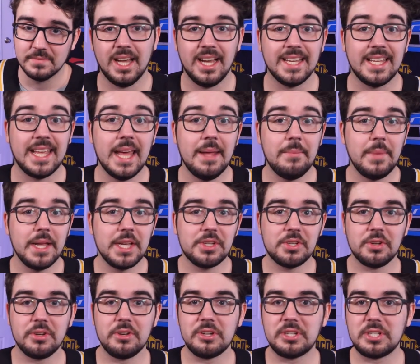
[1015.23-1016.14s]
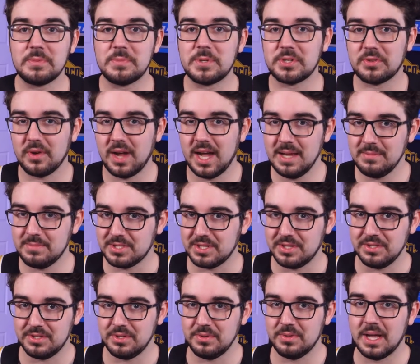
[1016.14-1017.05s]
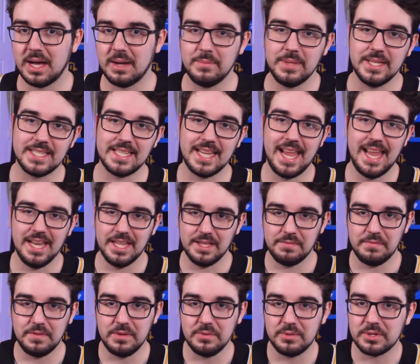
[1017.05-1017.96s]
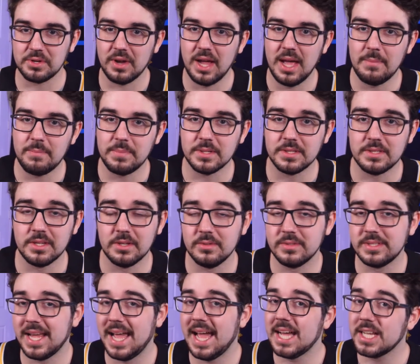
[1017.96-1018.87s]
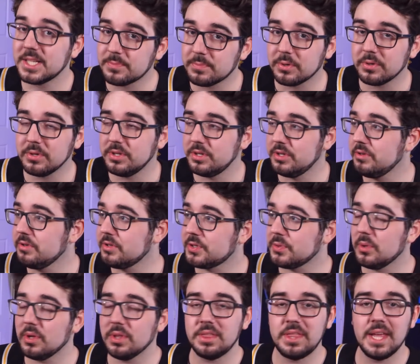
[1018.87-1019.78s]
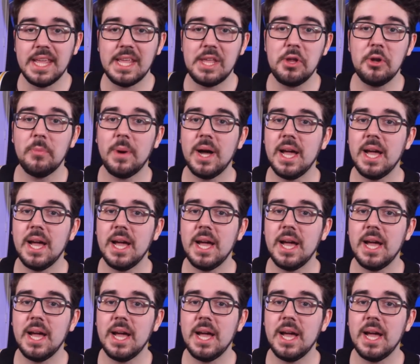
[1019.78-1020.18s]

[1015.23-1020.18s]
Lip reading: Again, make sure you're subscribed so you do not miss any future episodes. As per usual, thank you to